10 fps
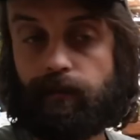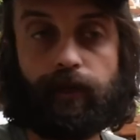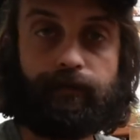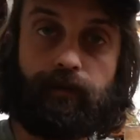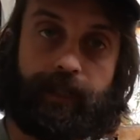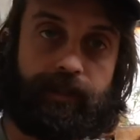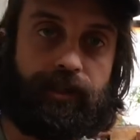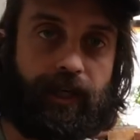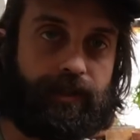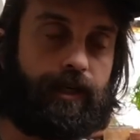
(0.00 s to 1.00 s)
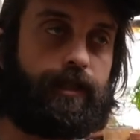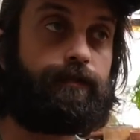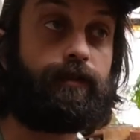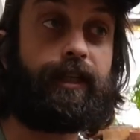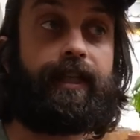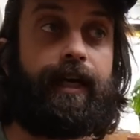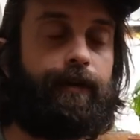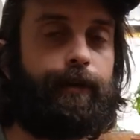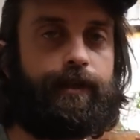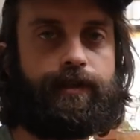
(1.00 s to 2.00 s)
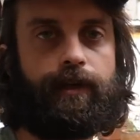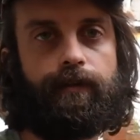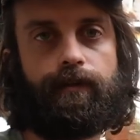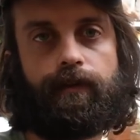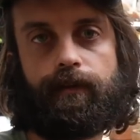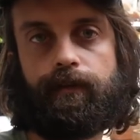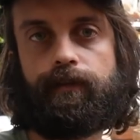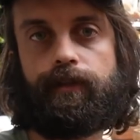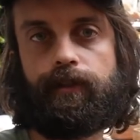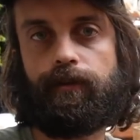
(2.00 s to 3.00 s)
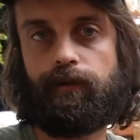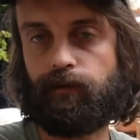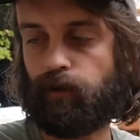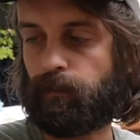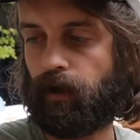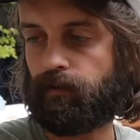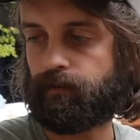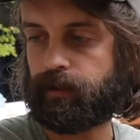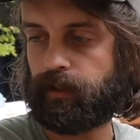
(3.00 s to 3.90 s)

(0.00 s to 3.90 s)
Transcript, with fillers: But if you like the genocides, if you like the Handmaid's Tale, you will probably